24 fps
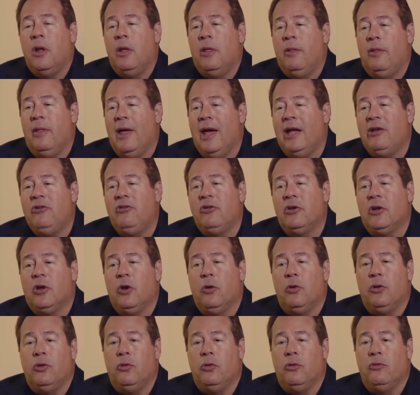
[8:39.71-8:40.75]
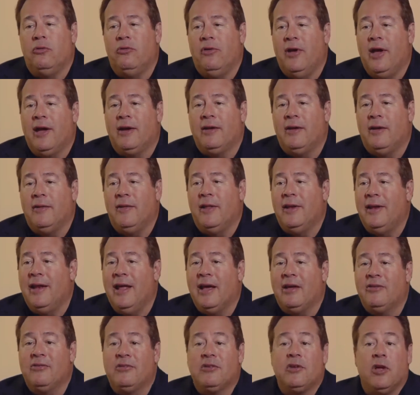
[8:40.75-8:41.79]
That should go into effect in the
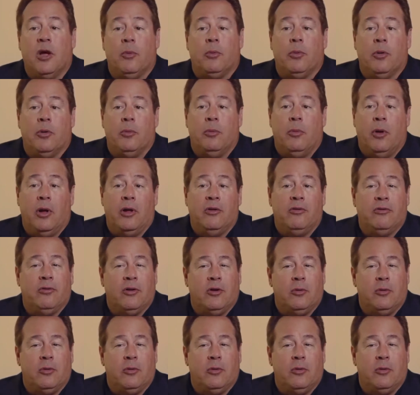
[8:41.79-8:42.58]
next couple of months,